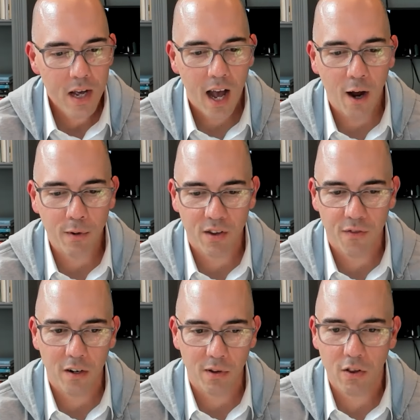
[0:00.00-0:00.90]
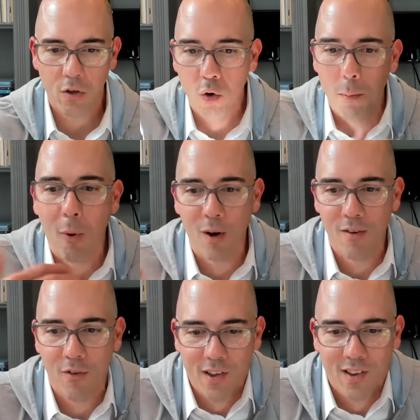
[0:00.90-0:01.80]
I always felt it was so
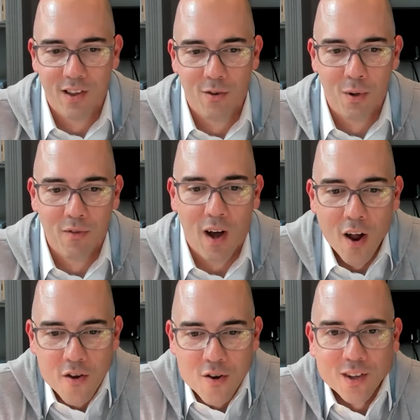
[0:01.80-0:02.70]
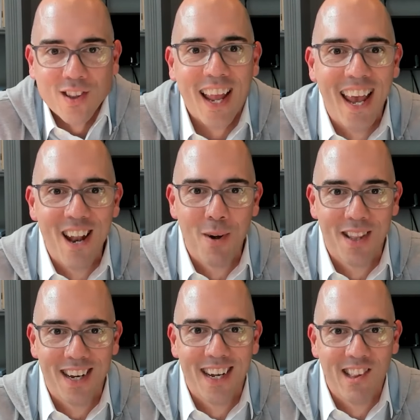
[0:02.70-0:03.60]
important for us to sort of understand what
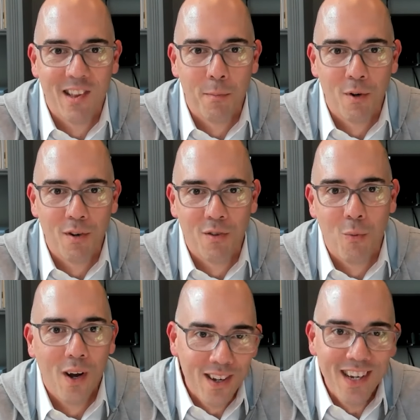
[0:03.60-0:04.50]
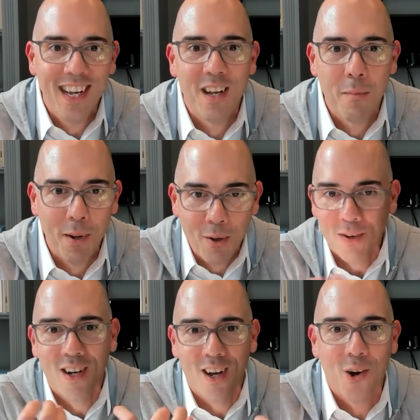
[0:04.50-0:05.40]
the customers wanted and
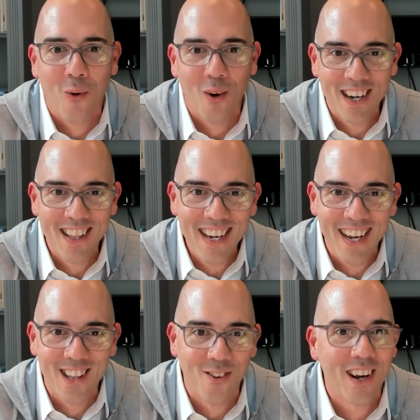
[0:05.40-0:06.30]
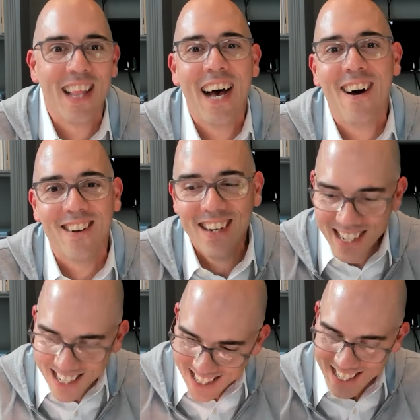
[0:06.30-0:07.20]
build accordingly. And so it allowed
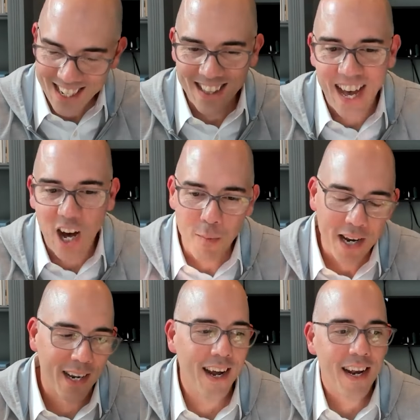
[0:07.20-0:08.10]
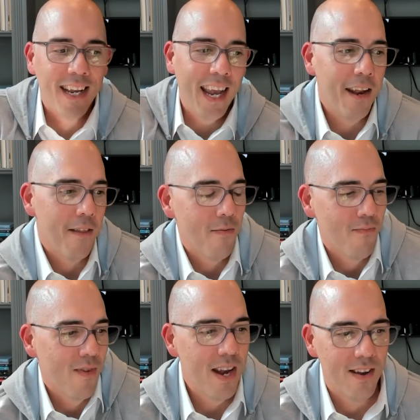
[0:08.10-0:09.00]
me to kind of get
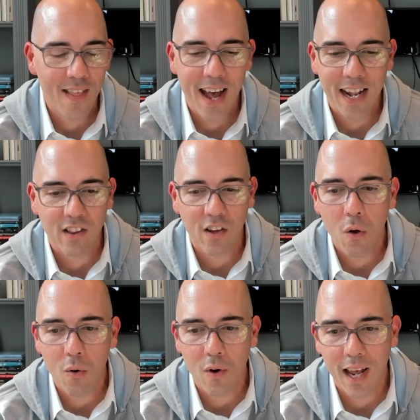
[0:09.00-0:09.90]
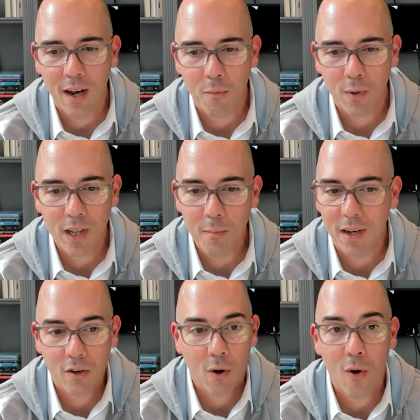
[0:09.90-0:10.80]
into that zone and really
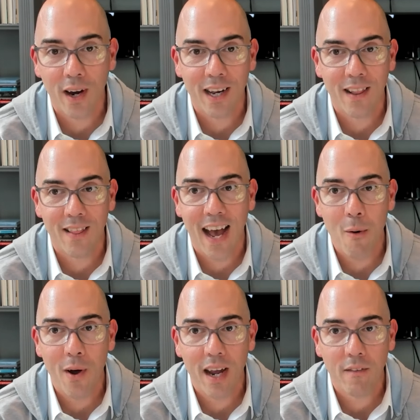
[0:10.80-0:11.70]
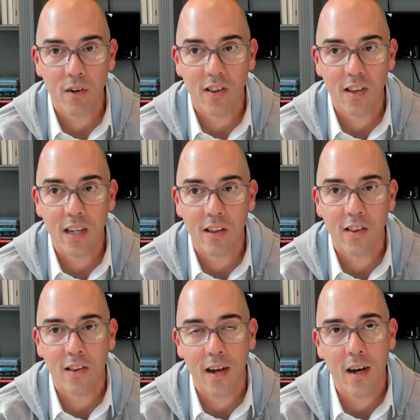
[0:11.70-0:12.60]
been growing that way ever
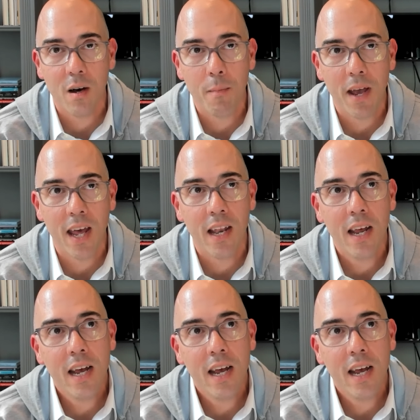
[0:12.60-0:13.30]
since. And